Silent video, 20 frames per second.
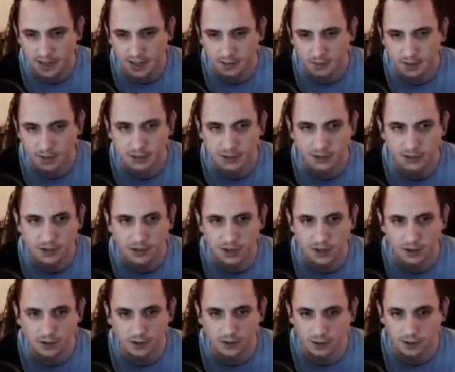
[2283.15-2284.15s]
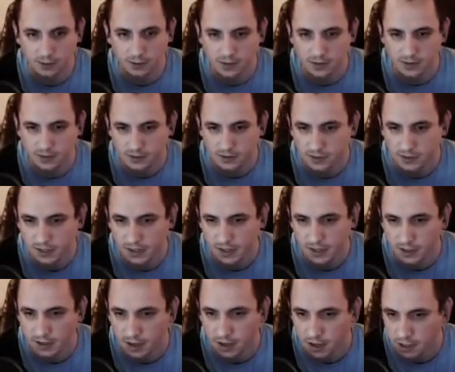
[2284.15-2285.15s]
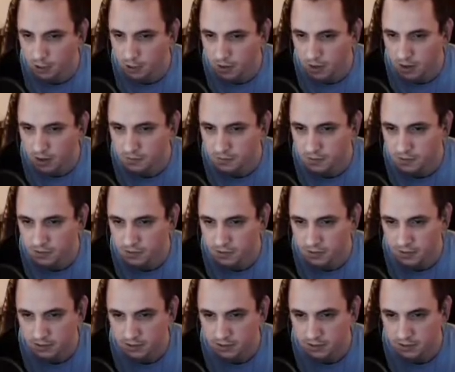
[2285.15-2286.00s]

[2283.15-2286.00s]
and make sure you kill him, because he can knock you off and